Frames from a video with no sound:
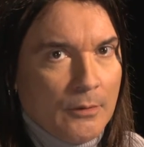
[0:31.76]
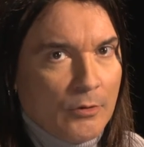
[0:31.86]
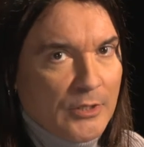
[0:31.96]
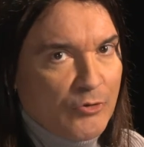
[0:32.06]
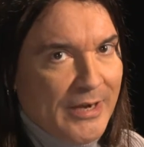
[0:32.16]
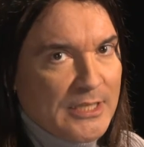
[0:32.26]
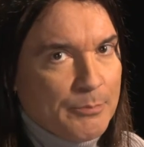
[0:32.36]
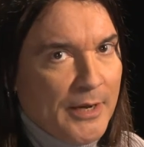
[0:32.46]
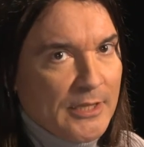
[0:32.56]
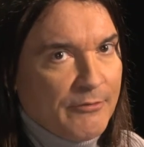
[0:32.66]
On the tracks
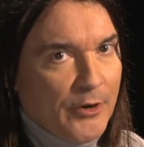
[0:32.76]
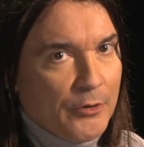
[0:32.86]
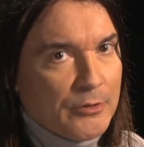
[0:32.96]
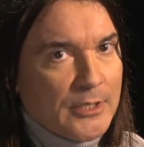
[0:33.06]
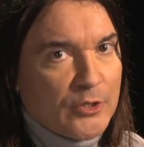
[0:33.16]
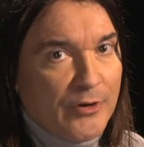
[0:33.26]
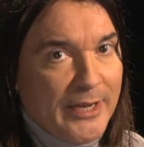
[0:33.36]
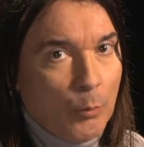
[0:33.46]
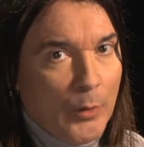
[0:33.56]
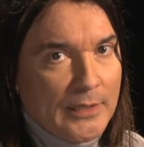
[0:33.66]
by the road,
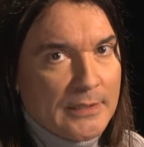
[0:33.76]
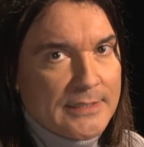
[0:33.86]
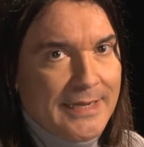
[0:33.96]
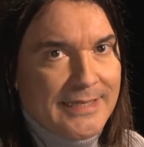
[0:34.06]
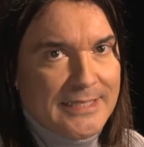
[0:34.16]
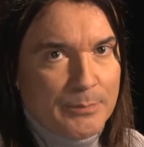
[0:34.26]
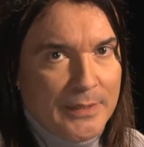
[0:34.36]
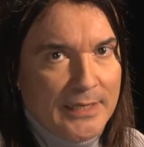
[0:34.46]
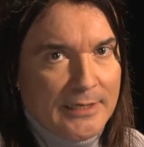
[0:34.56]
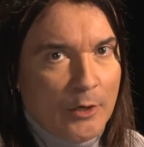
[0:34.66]
train wheels gather
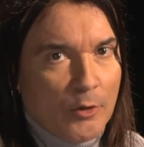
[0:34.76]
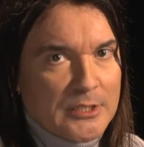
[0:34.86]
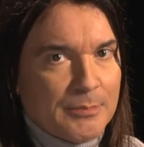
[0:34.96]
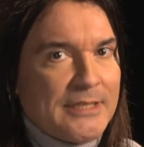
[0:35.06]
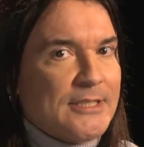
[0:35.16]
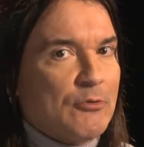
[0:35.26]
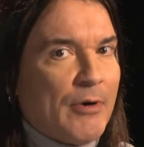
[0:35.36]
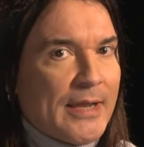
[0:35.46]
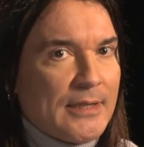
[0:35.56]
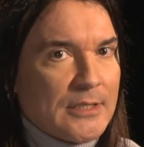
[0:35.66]
speed along splintered
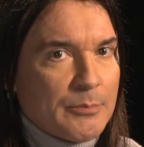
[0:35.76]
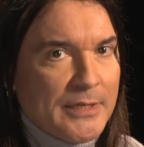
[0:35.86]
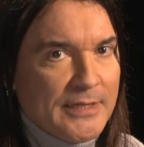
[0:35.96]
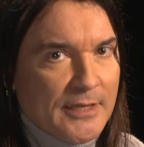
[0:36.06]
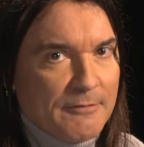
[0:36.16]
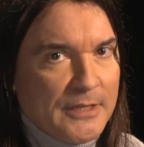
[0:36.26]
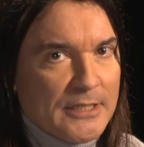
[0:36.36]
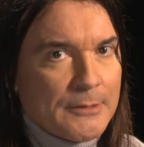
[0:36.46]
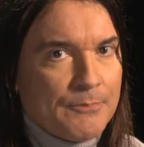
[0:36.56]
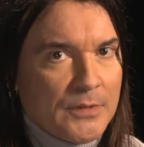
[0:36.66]
rails beneath her
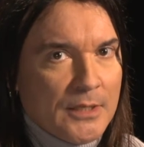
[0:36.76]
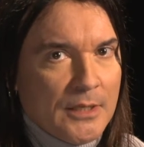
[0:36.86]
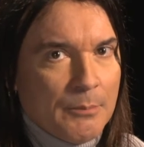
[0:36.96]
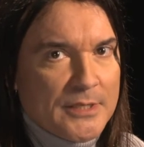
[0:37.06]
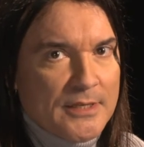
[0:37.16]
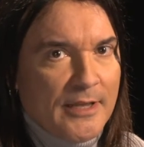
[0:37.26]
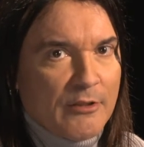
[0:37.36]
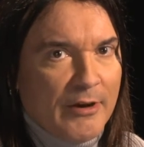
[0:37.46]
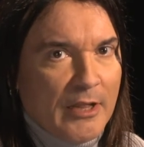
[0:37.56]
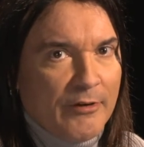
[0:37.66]
feet. Beside
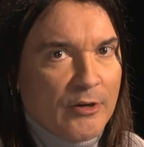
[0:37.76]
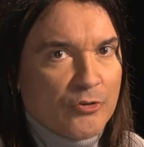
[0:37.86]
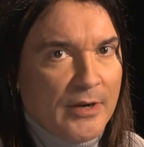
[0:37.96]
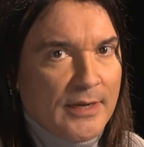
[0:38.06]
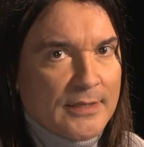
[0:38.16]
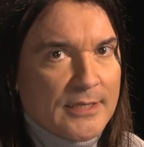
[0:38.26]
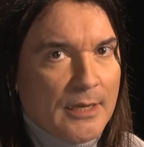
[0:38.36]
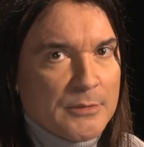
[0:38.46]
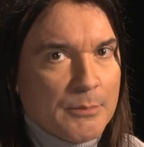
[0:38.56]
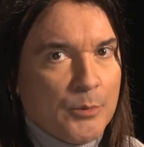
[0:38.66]
the railroad tracks
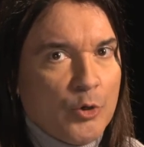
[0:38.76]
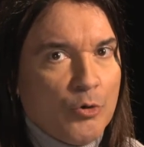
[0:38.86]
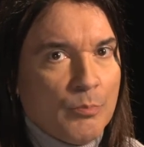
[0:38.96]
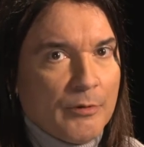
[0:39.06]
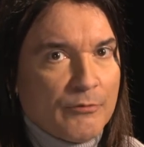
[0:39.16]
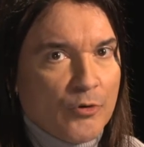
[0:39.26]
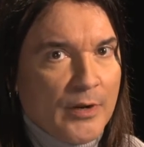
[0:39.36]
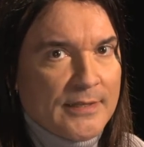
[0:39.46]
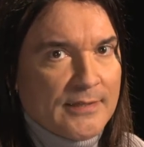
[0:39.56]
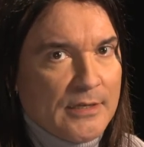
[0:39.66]
comes a boom of
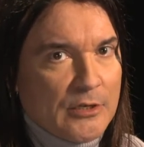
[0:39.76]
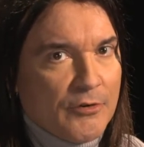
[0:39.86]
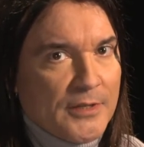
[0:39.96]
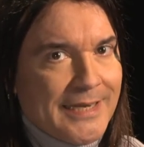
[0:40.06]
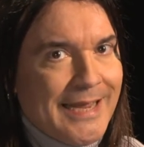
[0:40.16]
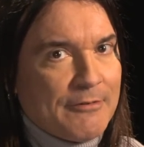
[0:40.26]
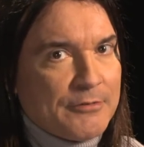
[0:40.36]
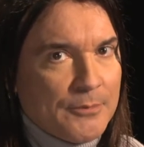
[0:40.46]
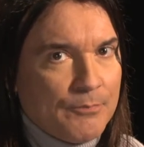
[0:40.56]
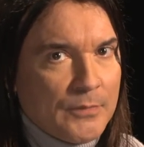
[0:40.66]
dry thunder on the left.